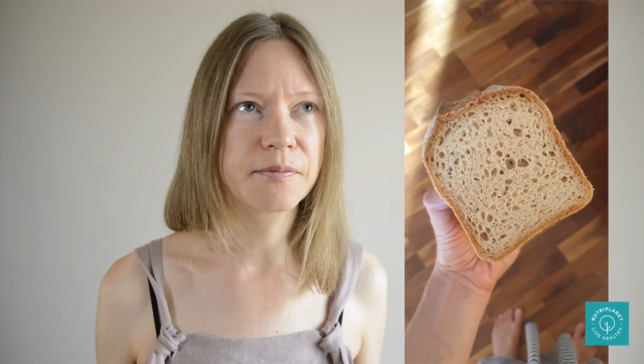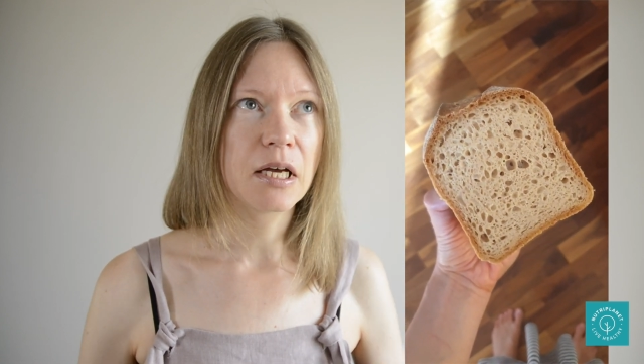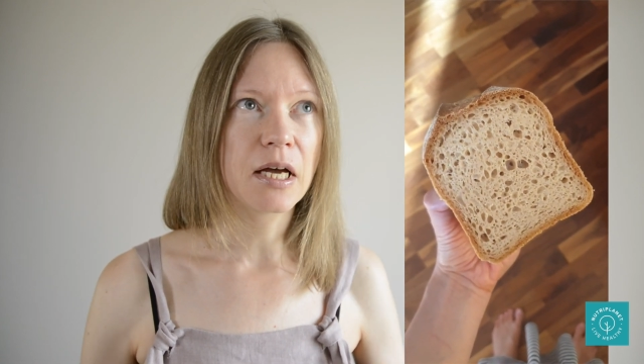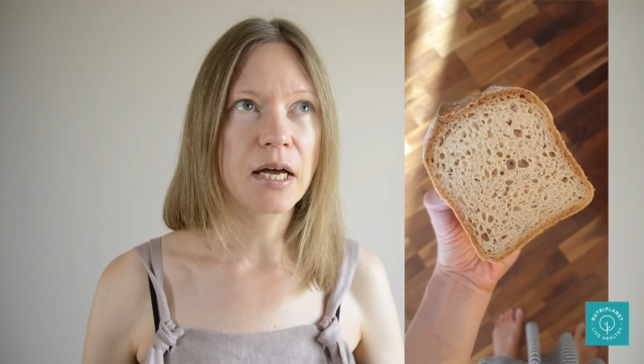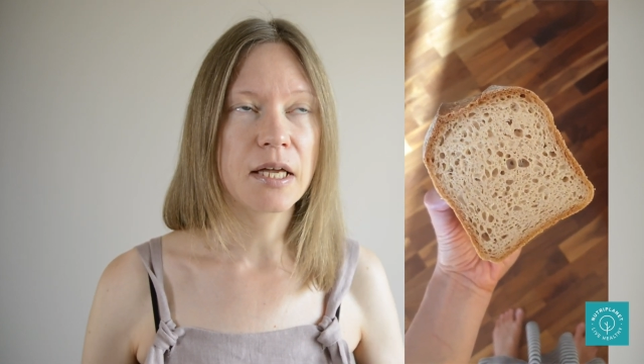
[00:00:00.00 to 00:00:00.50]

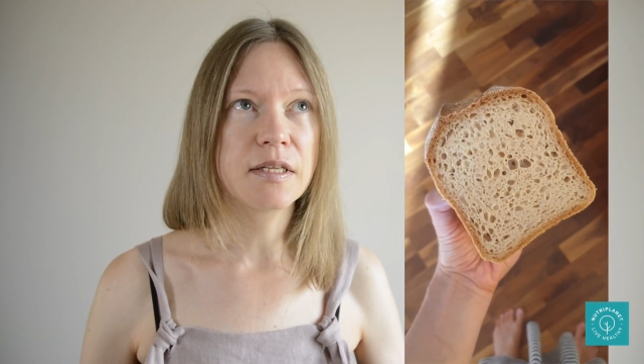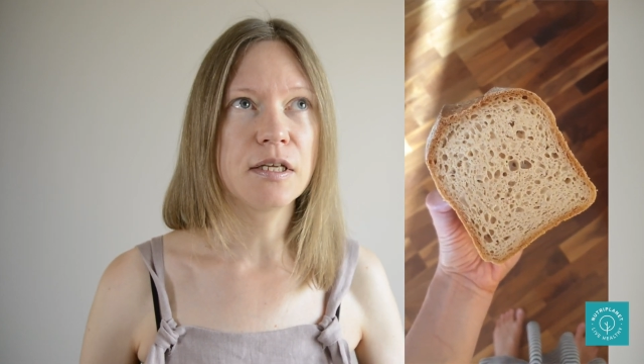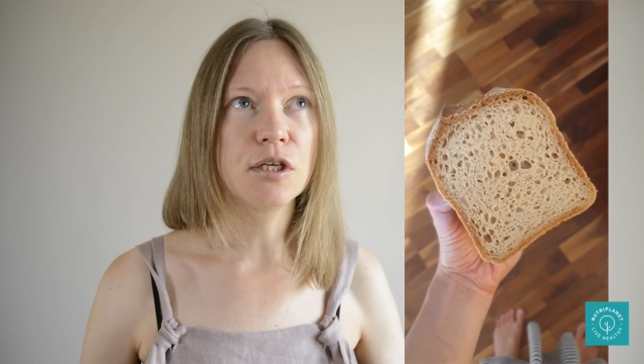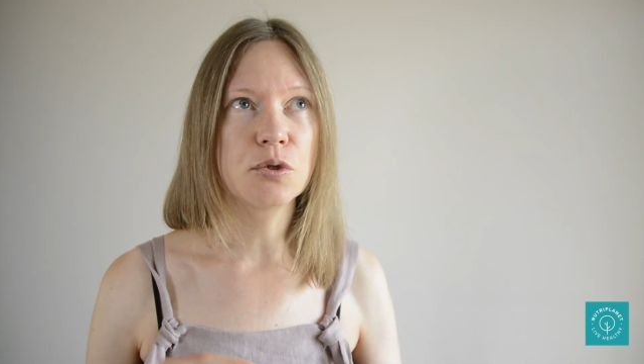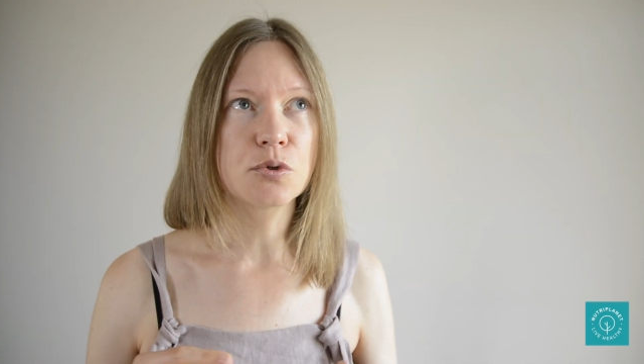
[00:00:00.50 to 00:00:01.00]
And they
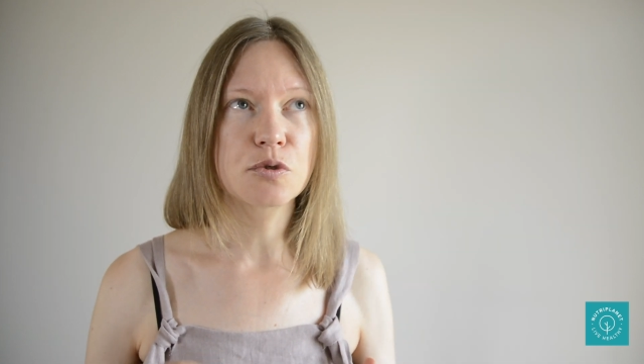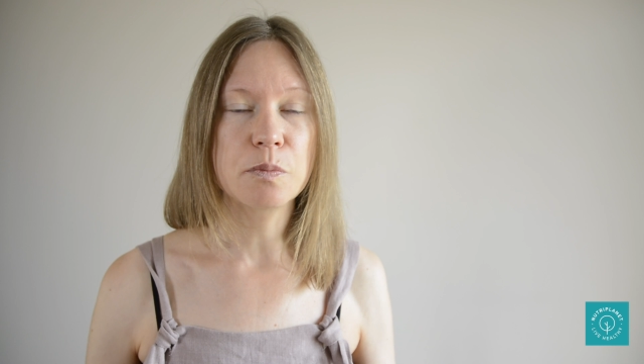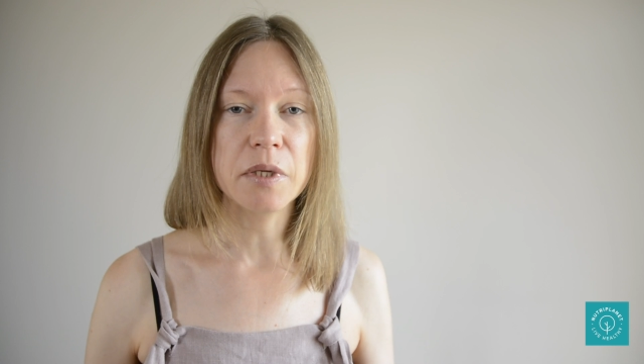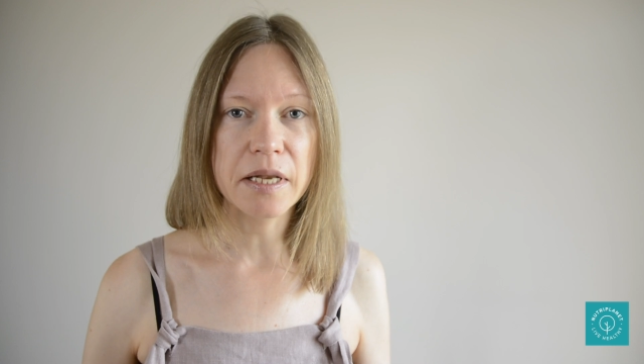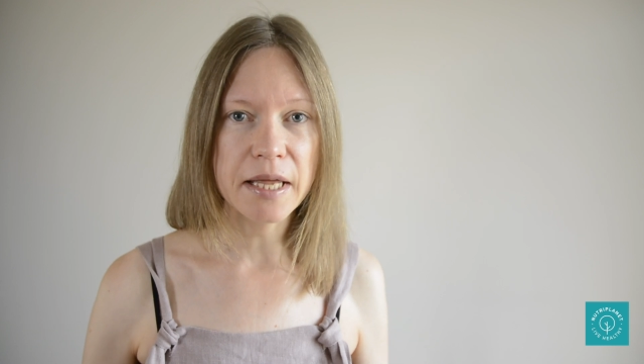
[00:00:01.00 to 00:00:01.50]
used
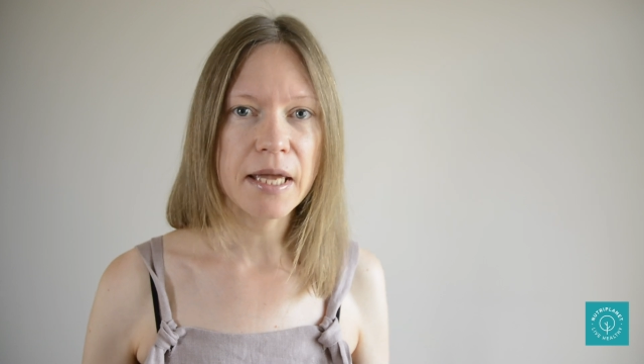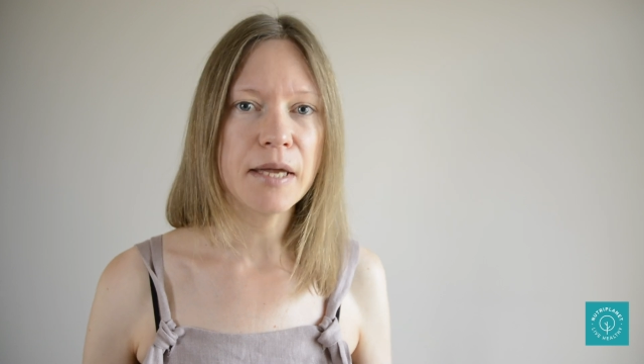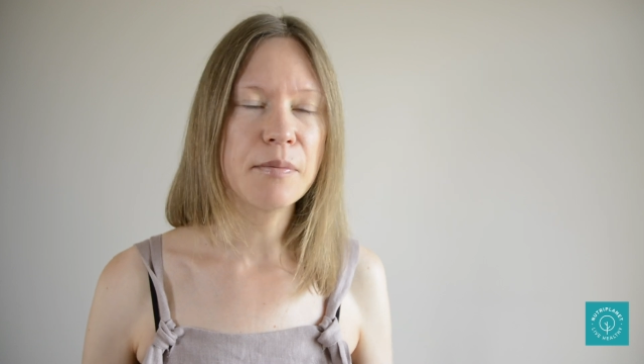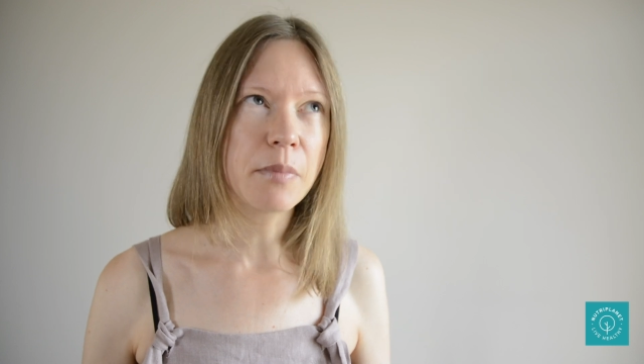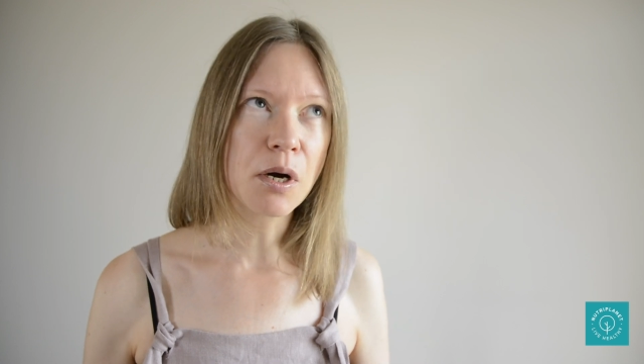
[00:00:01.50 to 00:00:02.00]

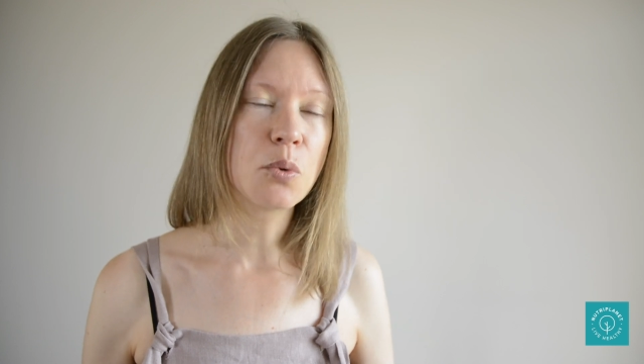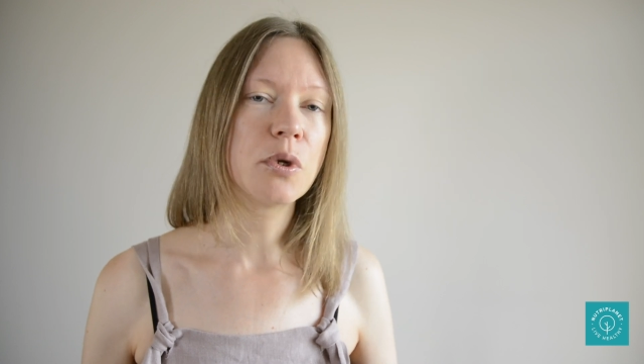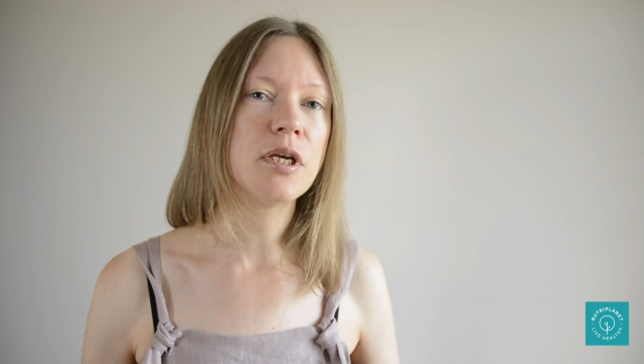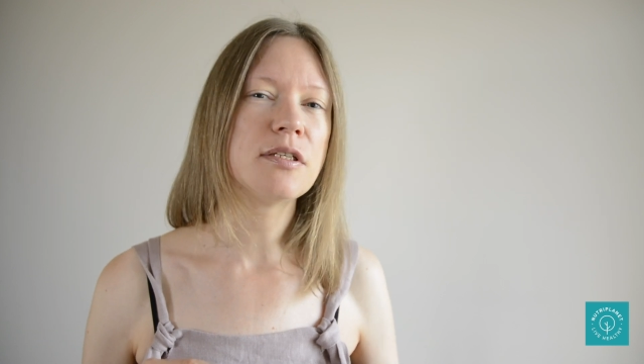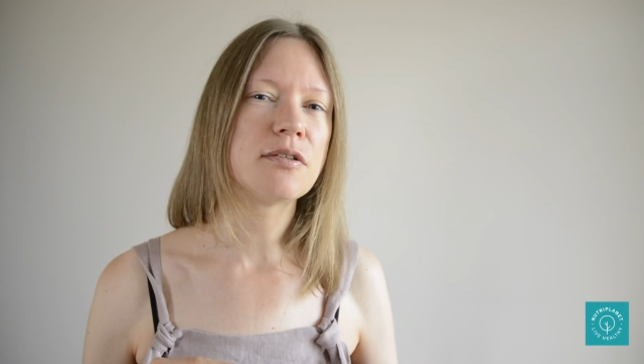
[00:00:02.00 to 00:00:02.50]
millet,
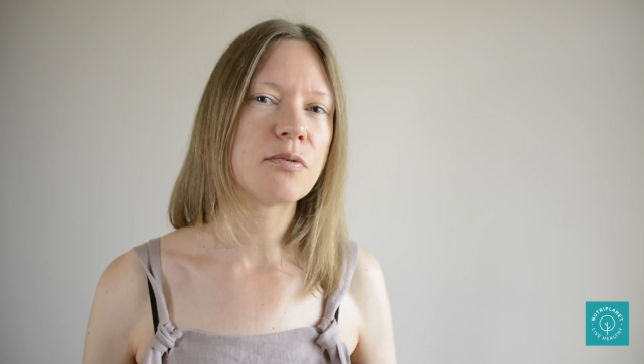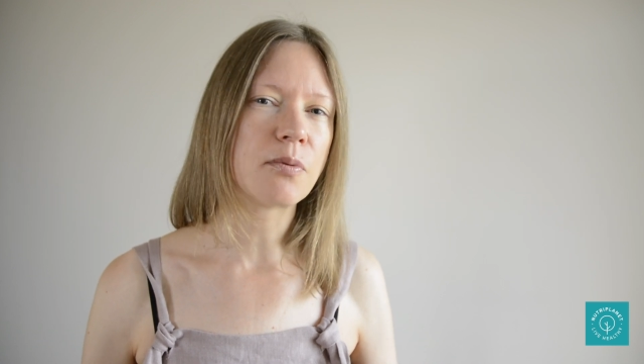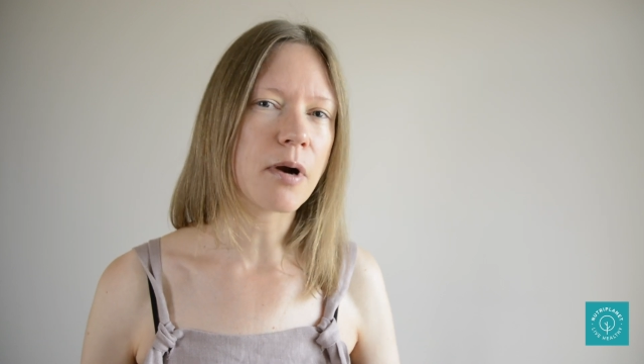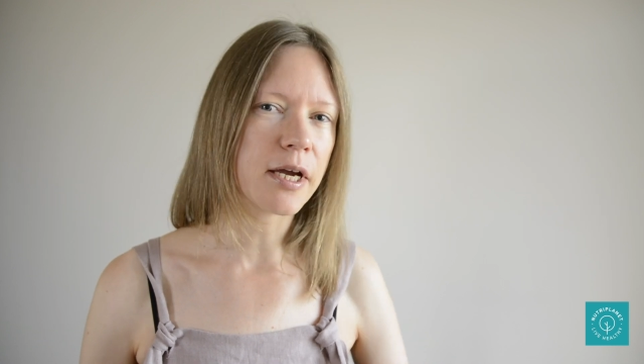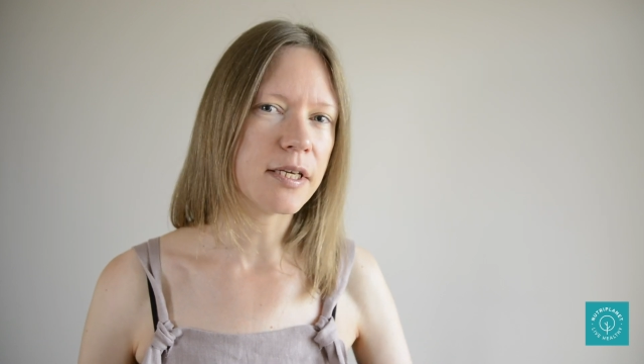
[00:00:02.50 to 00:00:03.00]
buckwheat,
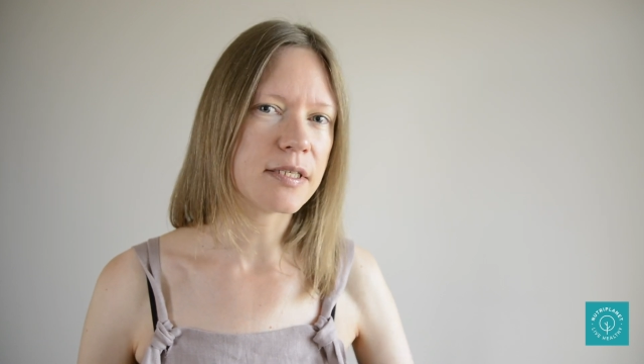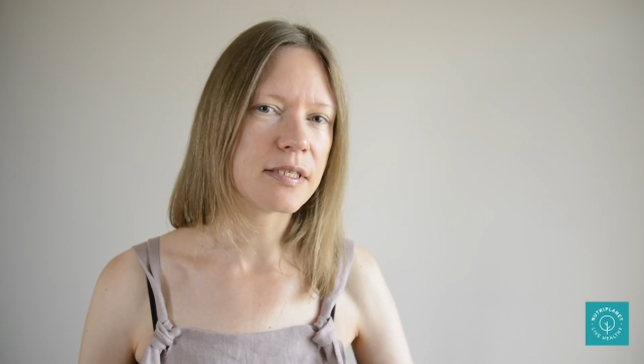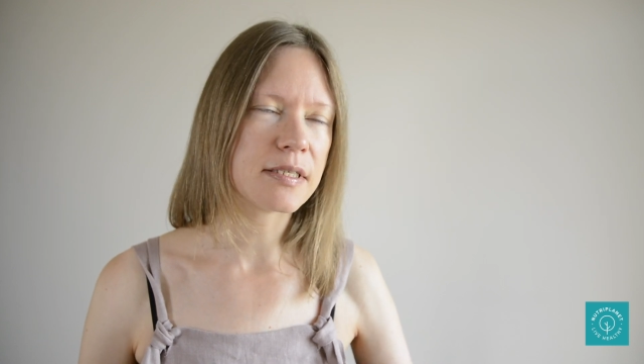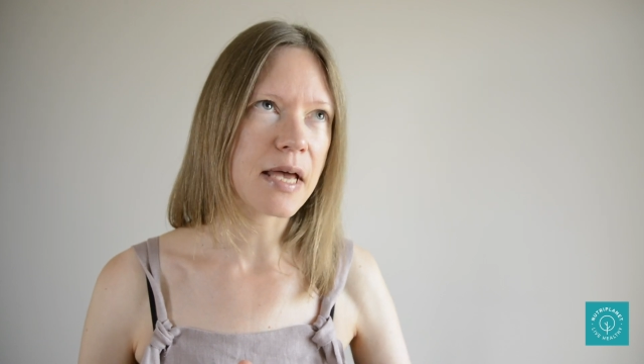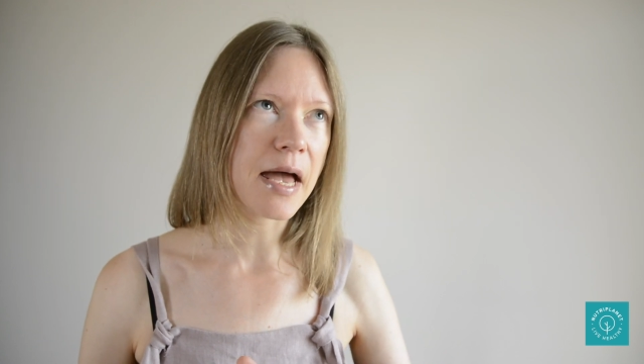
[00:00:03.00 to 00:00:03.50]

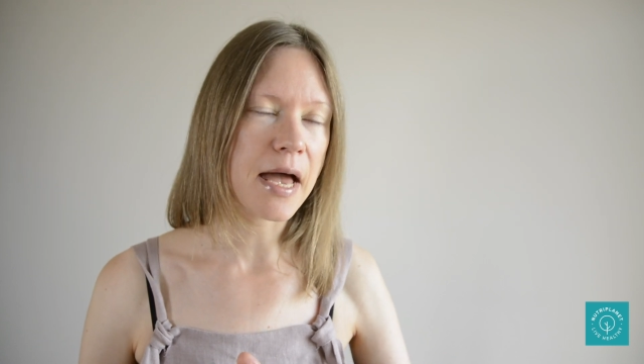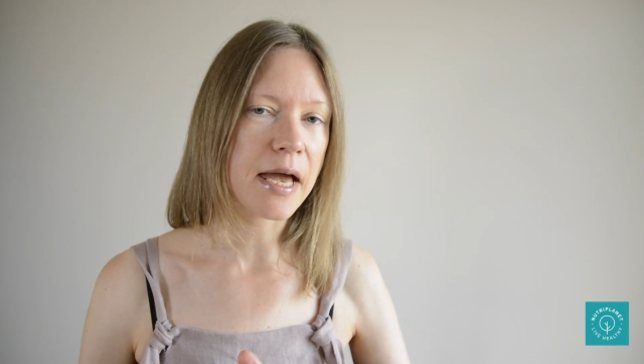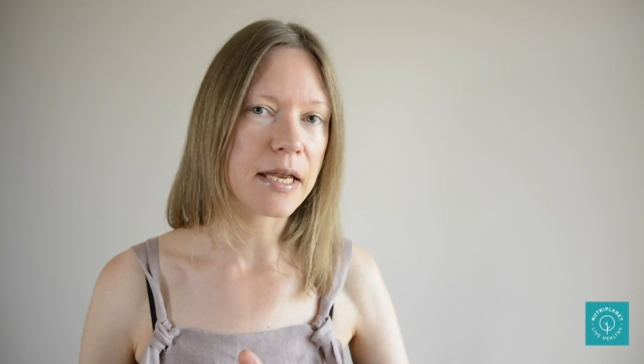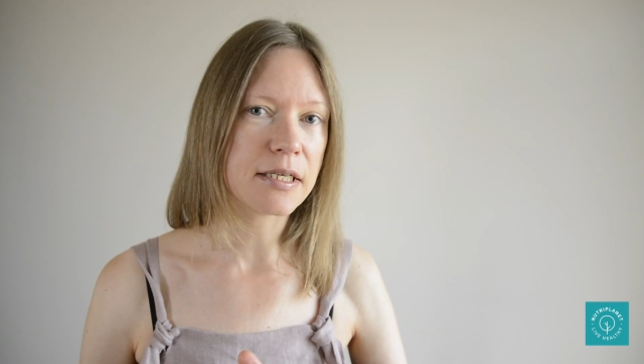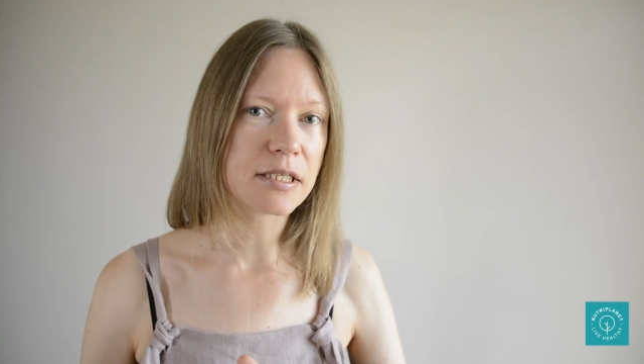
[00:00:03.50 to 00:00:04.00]
rice
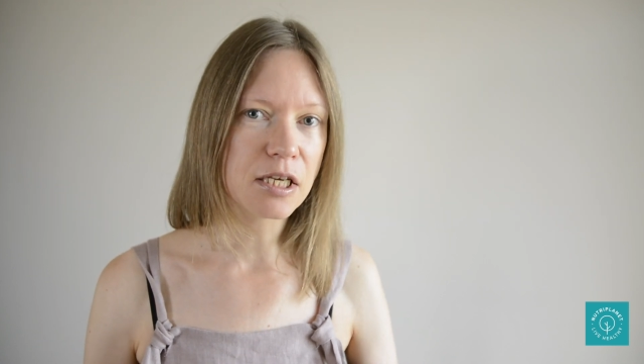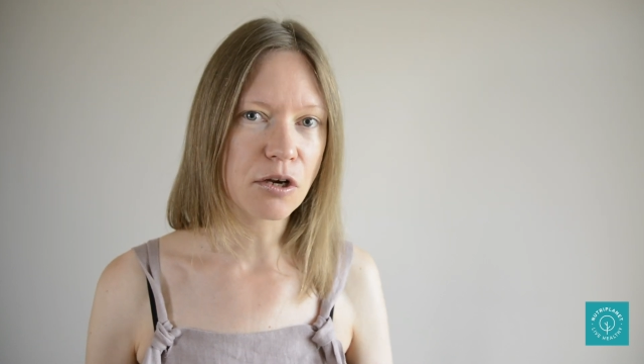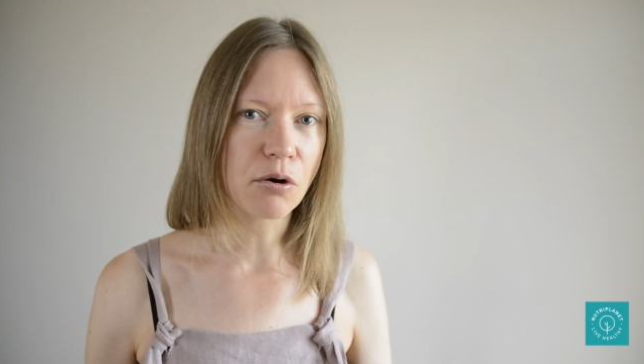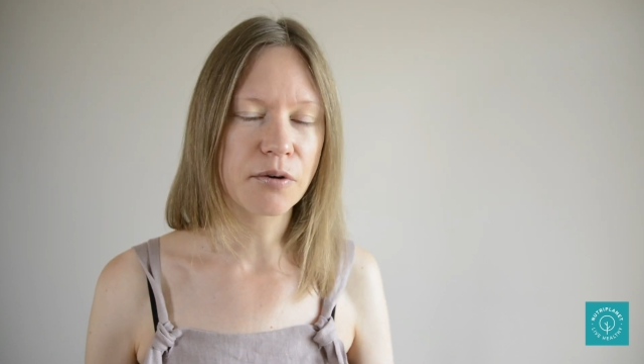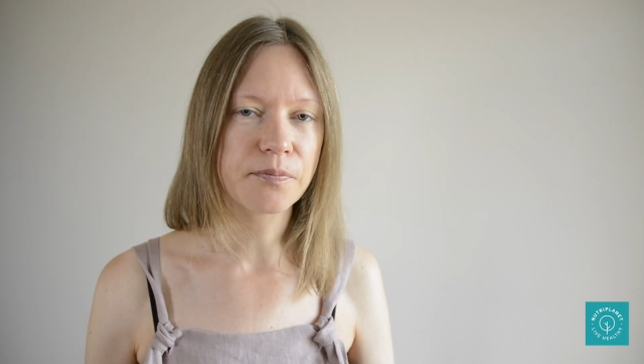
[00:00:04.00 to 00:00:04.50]
and quinoa.